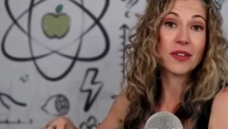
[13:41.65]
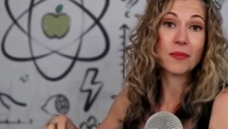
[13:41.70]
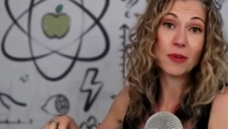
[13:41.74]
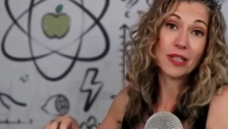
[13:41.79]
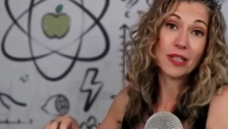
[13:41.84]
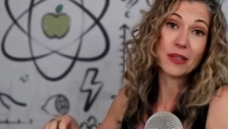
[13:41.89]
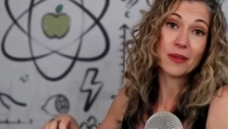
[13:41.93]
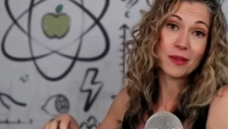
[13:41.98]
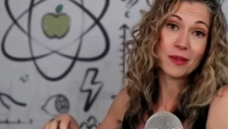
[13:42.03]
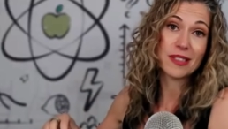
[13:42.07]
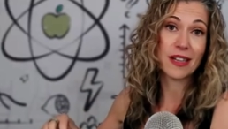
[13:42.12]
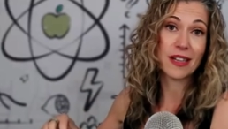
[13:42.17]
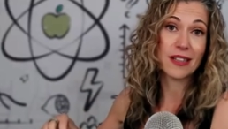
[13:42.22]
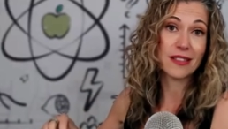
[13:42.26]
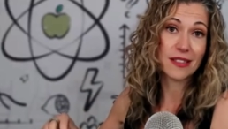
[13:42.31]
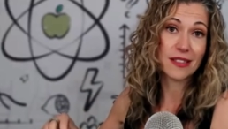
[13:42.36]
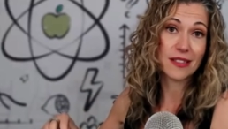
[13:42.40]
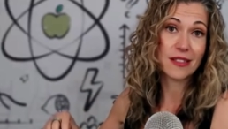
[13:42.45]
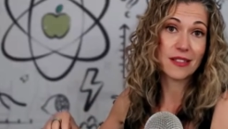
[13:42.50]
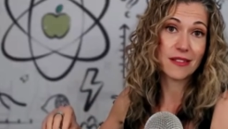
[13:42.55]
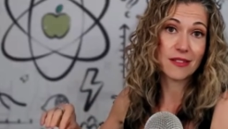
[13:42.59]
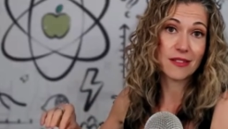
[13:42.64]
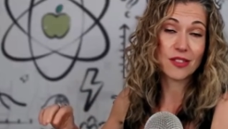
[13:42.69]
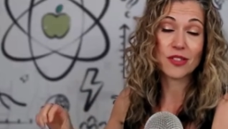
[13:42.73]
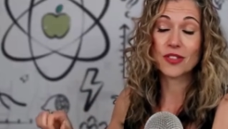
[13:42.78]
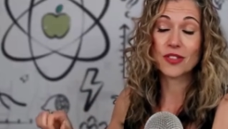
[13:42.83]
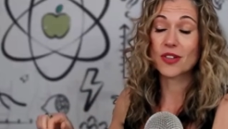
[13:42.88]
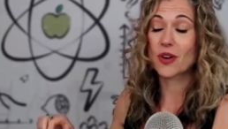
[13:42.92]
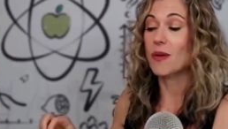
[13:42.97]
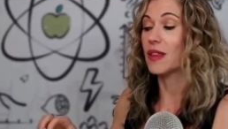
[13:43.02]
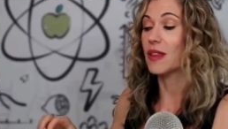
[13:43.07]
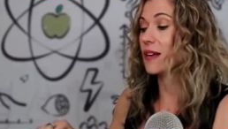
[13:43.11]
really cool sciences
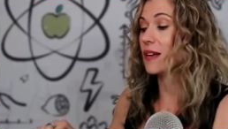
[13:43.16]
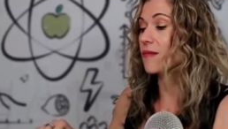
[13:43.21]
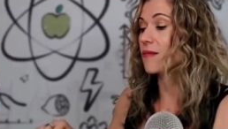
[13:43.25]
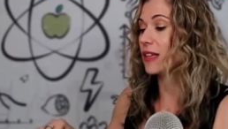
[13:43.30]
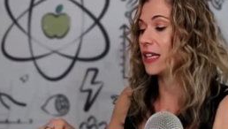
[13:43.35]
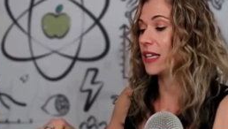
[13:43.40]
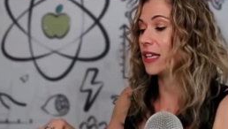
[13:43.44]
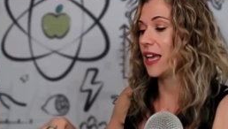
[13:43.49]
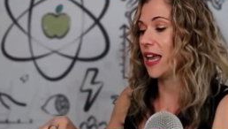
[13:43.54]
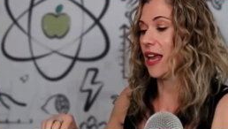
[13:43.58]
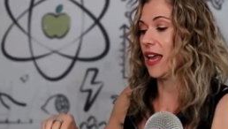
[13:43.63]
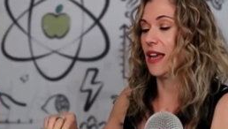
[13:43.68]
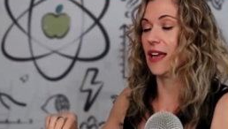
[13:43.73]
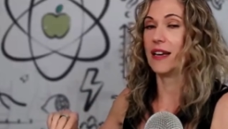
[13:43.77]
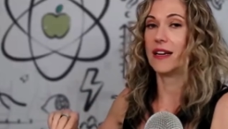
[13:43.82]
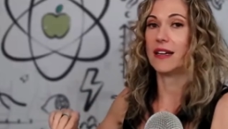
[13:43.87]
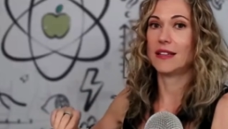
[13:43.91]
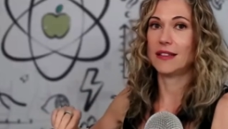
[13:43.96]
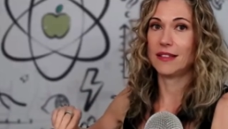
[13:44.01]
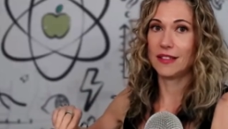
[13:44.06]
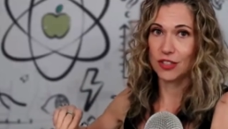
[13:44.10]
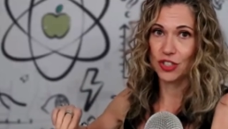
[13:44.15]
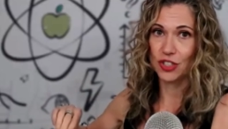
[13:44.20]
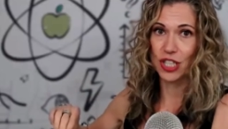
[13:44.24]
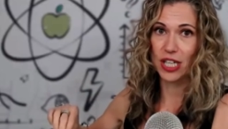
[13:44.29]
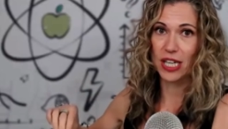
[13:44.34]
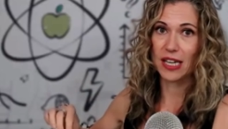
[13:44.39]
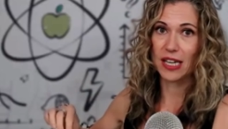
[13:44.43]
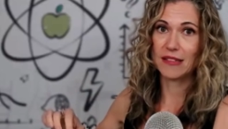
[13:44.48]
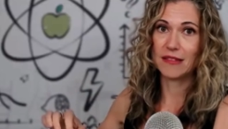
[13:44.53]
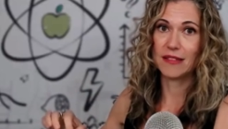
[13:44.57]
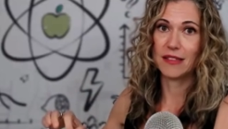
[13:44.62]
showing that it really can
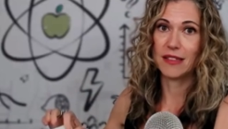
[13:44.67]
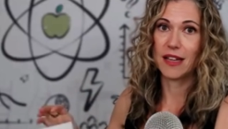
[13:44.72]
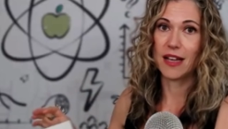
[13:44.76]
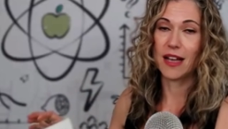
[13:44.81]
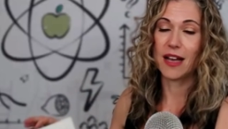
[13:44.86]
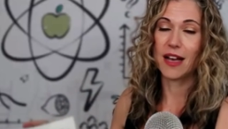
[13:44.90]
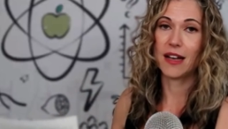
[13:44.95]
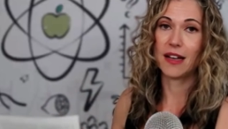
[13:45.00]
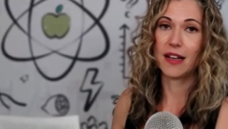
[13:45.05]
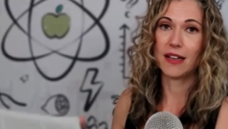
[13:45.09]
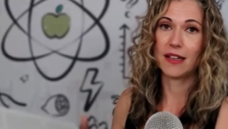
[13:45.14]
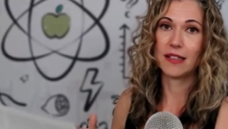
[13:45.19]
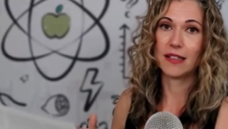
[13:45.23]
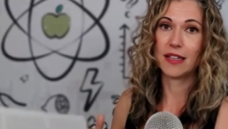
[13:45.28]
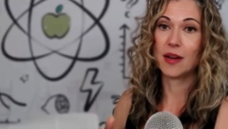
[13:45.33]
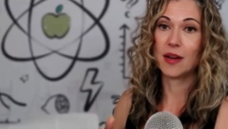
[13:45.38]
legit uh,